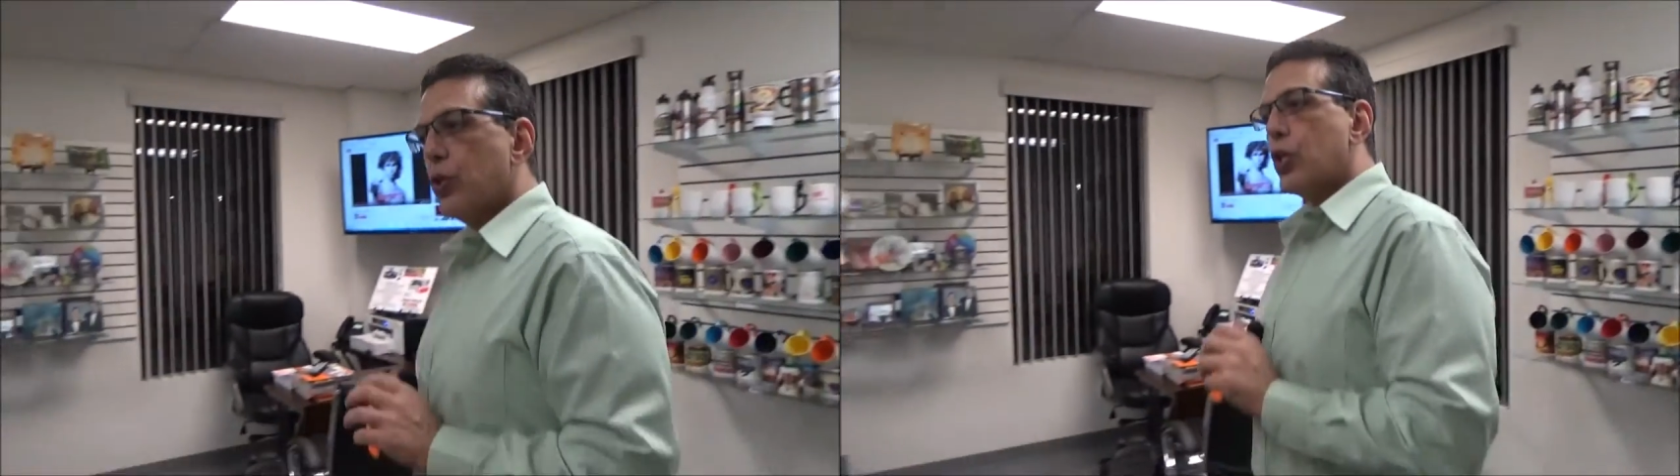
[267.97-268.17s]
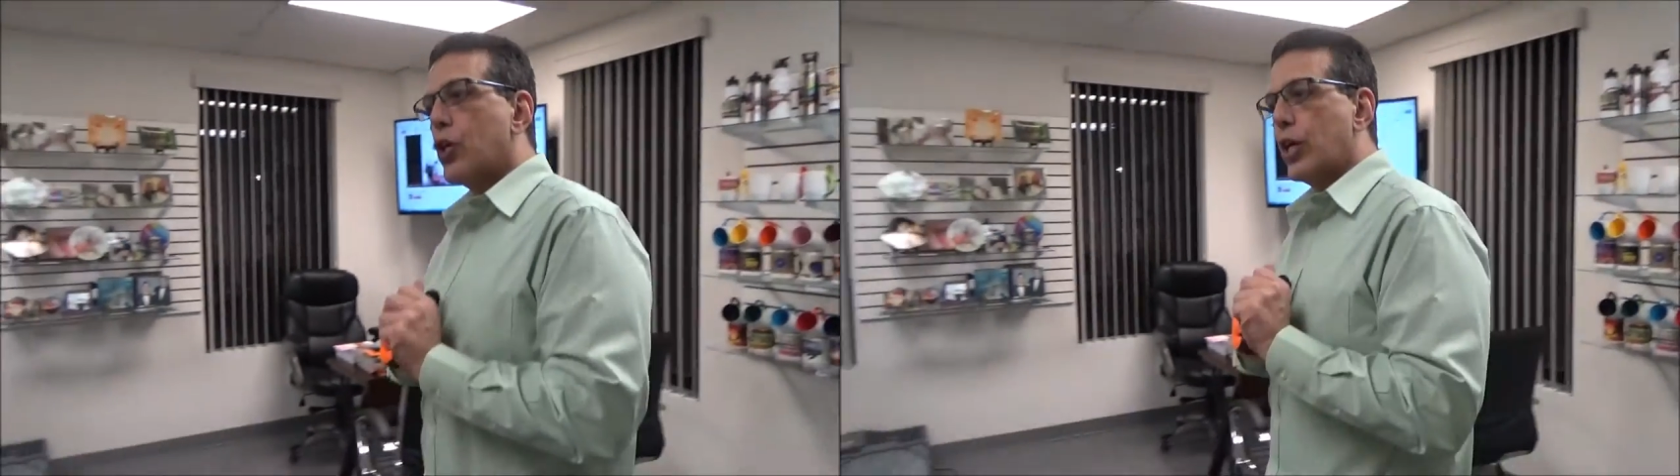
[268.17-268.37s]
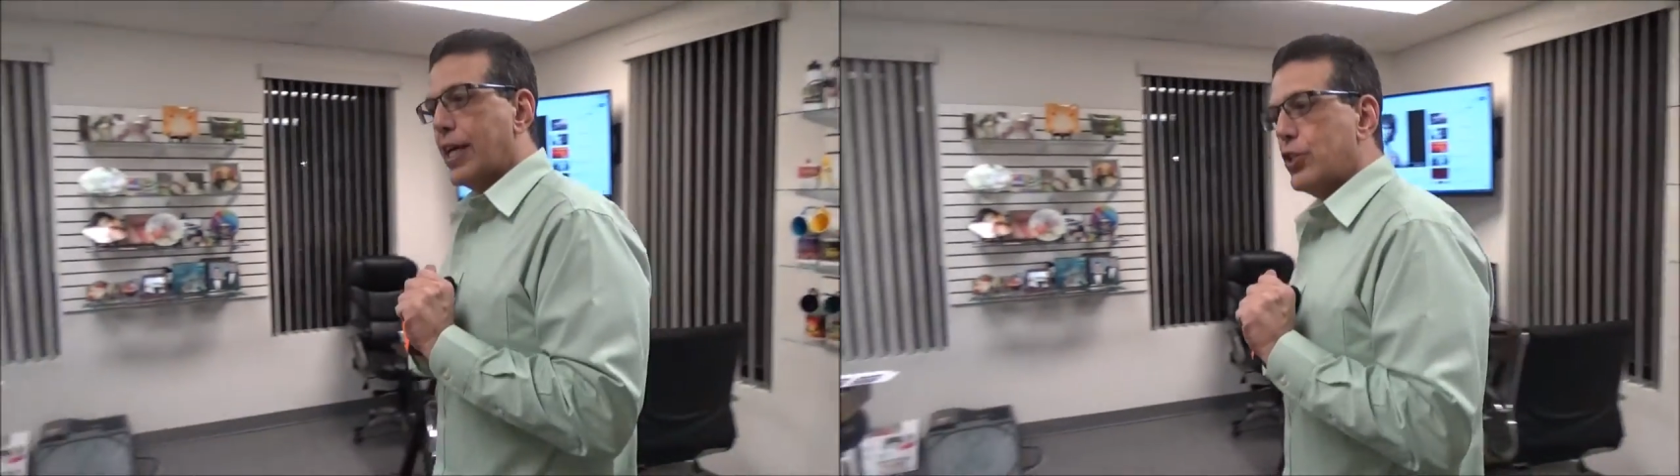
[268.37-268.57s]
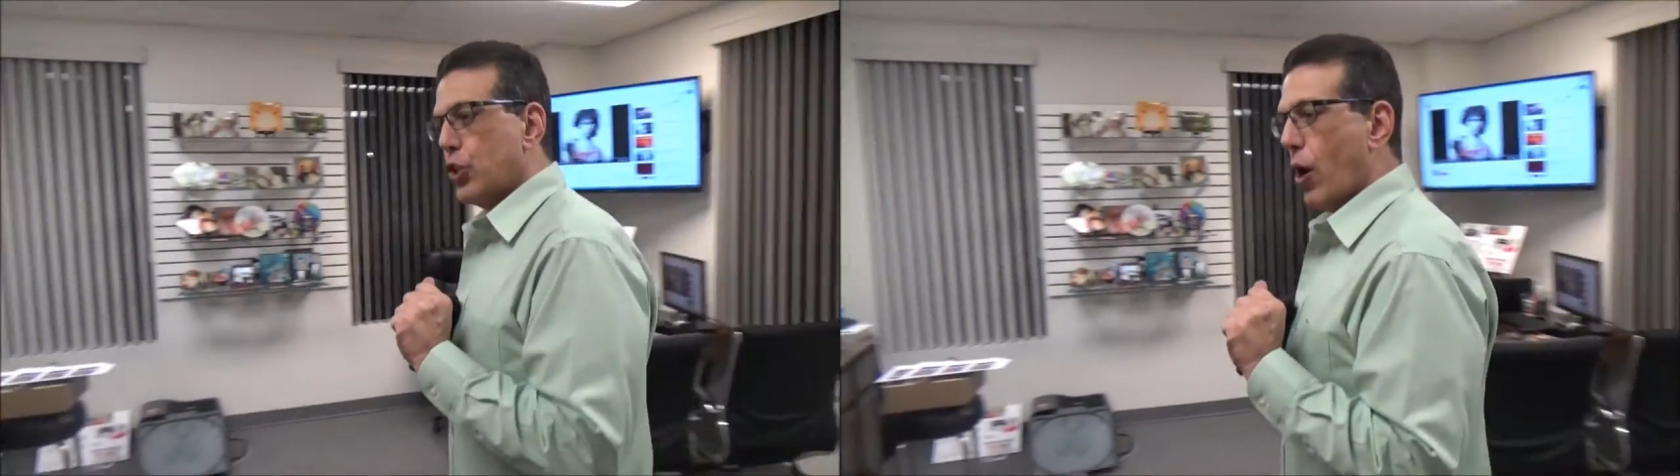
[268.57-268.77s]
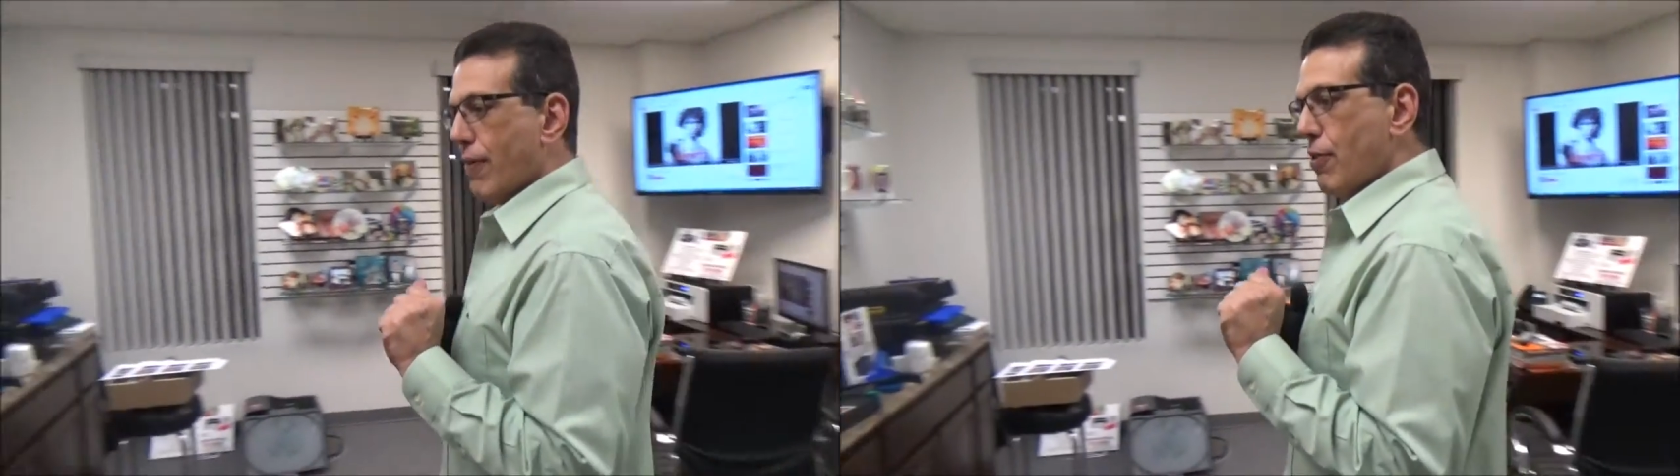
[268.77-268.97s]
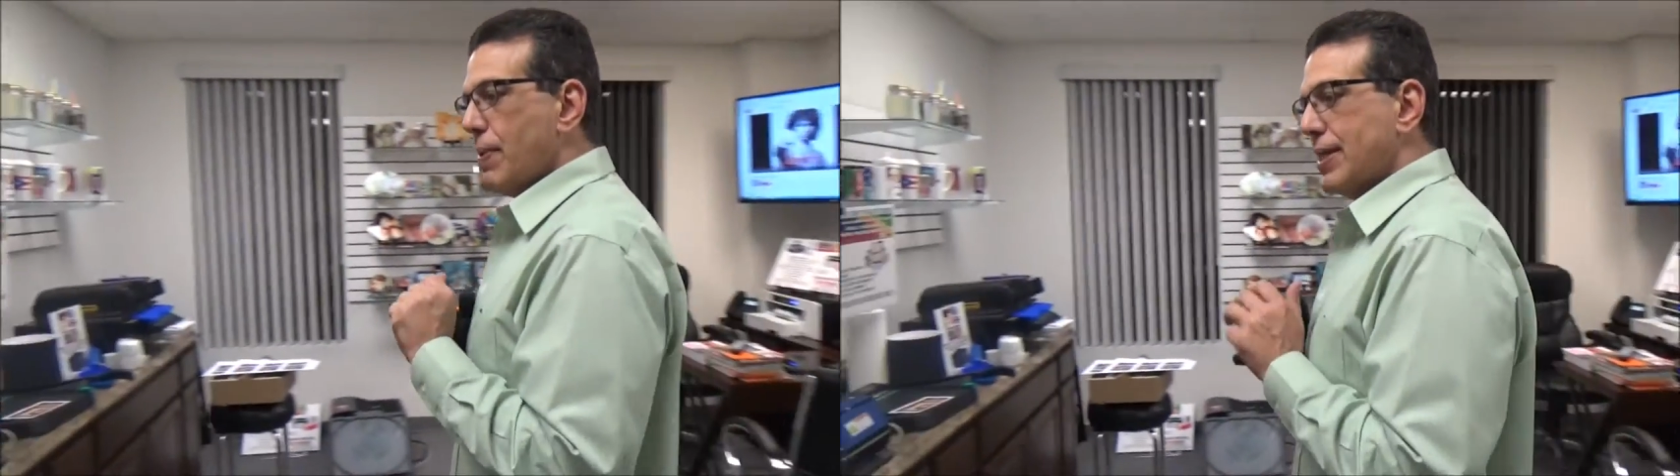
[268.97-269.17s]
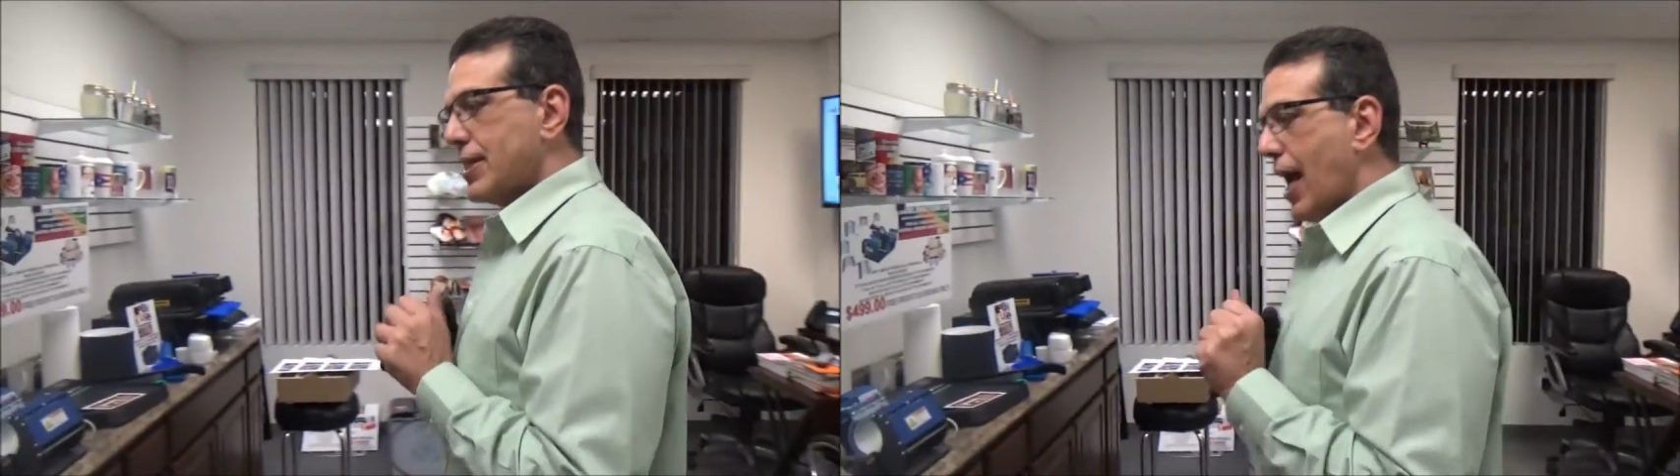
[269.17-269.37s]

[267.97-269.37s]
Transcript: the cookie jar, everybody's